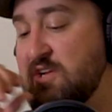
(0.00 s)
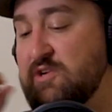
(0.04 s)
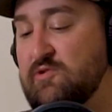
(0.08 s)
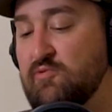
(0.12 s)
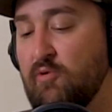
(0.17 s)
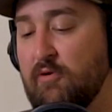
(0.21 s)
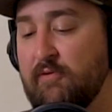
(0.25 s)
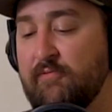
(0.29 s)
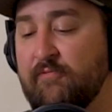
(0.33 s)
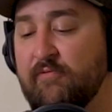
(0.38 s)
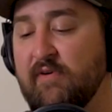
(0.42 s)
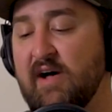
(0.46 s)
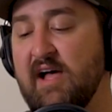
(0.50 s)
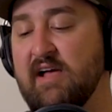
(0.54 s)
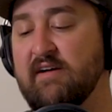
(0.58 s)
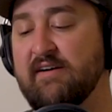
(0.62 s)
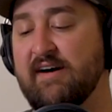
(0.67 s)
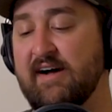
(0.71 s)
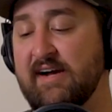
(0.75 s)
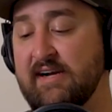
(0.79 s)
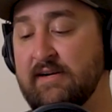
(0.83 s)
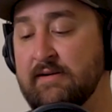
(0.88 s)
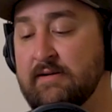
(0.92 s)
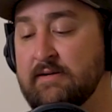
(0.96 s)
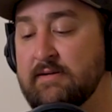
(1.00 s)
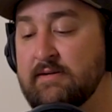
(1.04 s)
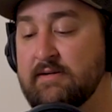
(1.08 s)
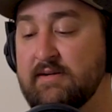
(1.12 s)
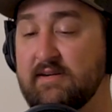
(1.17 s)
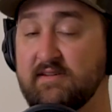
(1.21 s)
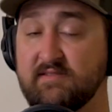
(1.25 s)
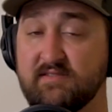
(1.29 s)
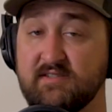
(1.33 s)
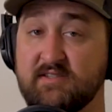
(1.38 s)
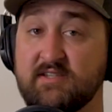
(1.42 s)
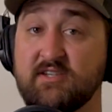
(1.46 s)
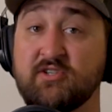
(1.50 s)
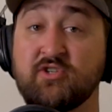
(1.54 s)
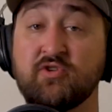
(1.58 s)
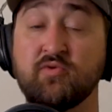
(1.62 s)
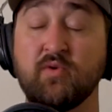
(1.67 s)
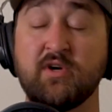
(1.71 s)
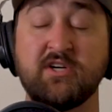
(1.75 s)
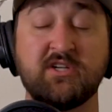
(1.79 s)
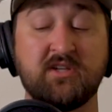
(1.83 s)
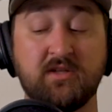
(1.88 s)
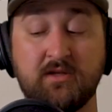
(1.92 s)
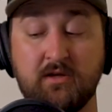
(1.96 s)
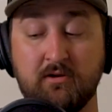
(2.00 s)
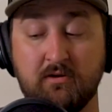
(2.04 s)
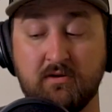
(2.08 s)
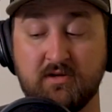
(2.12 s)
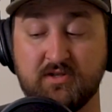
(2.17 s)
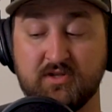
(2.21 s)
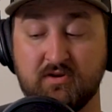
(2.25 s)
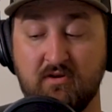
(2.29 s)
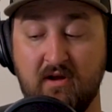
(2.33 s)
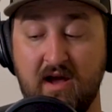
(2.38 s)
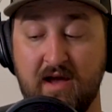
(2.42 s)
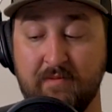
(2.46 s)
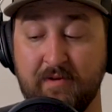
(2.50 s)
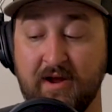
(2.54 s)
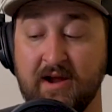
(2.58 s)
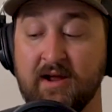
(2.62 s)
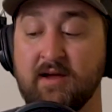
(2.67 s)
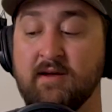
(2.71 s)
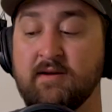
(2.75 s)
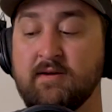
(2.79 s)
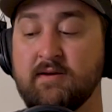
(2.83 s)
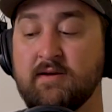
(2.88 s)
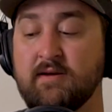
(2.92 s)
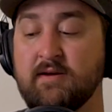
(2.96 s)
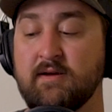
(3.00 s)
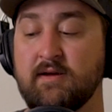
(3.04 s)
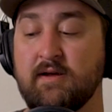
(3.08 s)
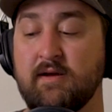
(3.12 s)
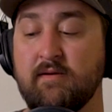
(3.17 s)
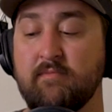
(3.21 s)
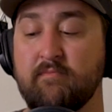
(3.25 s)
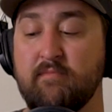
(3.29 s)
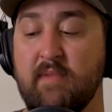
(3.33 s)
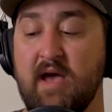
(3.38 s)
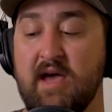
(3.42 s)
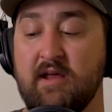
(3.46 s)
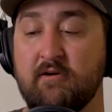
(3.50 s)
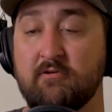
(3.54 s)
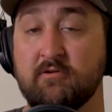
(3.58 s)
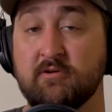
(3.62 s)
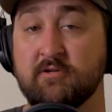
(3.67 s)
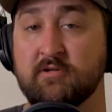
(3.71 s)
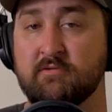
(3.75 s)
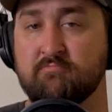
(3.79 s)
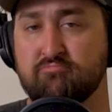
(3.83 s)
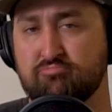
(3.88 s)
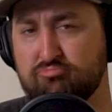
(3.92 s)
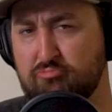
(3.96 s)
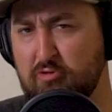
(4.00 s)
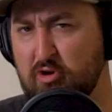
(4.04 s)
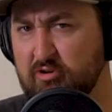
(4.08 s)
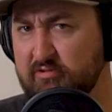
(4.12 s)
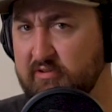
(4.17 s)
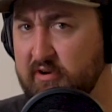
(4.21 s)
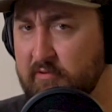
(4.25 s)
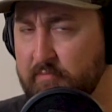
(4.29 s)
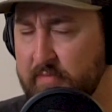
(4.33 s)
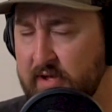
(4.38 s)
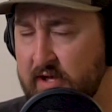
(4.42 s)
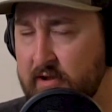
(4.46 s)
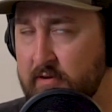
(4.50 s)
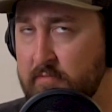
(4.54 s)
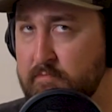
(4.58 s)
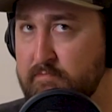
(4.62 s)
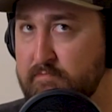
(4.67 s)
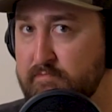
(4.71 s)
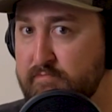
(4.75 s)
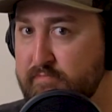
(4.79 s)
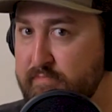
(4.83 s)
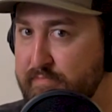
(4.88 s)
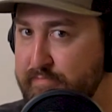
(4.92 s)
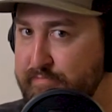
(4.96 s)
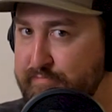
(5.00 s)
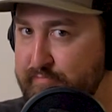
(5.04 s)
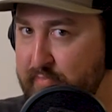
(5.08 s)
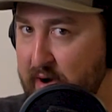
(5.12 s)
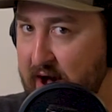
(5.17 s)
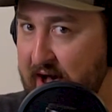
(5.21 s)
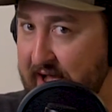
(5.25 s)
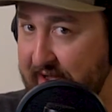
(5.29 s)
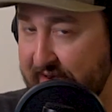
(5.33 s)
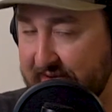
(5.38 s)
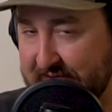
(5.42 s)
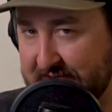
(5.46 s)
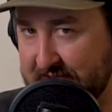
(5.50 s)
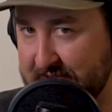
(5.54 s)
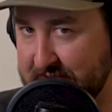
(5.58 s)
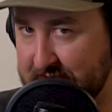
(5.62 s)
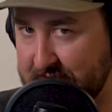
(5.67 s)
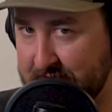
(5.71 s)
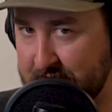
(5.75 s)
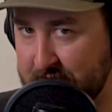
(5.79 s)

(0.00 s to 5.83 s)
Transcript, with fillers: Your fly line in the situation that you're describing matters a little bit, but